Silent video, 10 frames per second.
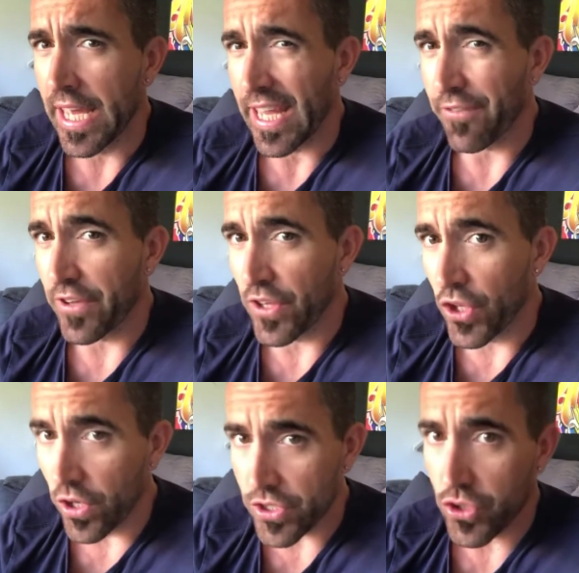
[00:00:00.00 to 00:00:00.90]
If you're
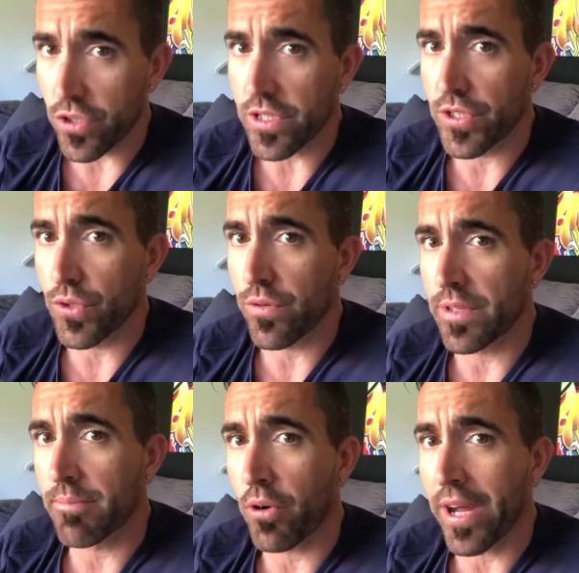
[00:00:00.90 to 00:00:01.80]
not strong at all on
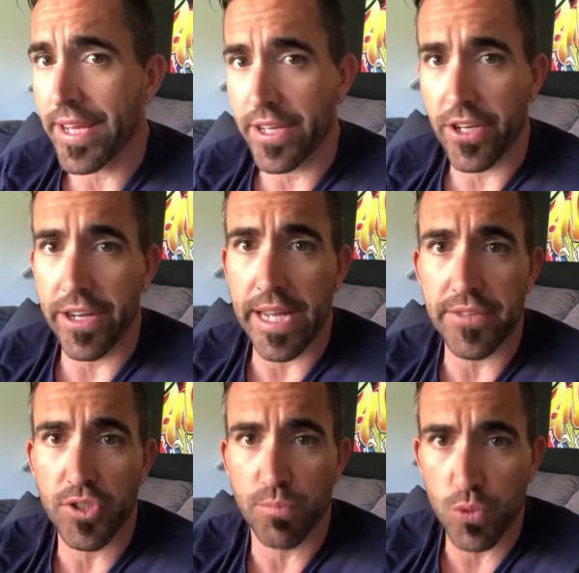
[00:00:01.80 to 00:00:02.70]
the bike, you can go
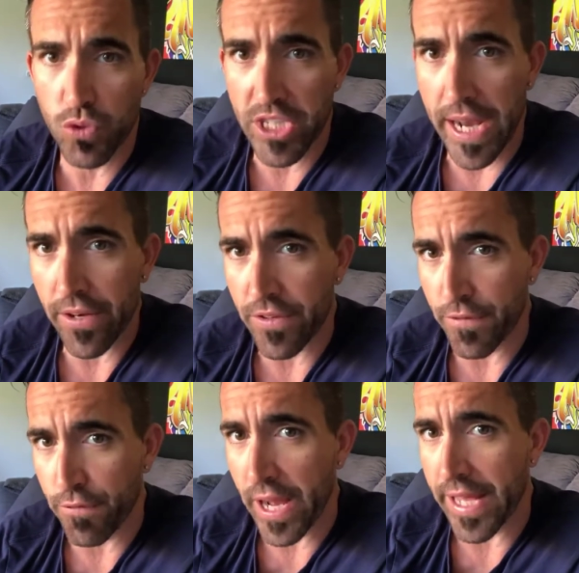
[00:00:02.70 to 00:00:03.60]
down small chain on the
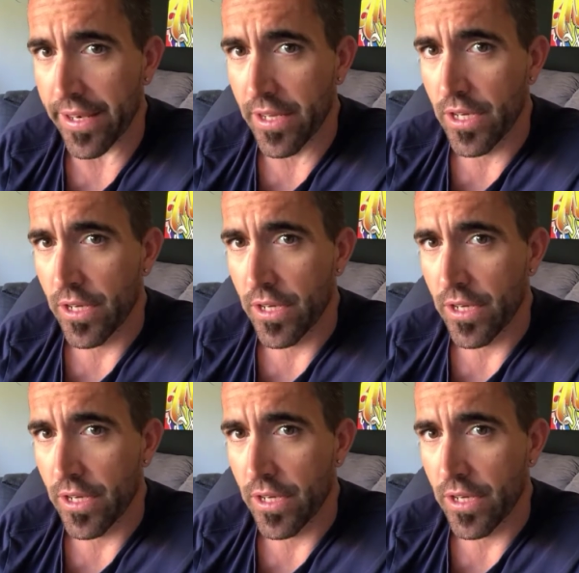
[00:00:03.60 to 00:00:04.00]
front,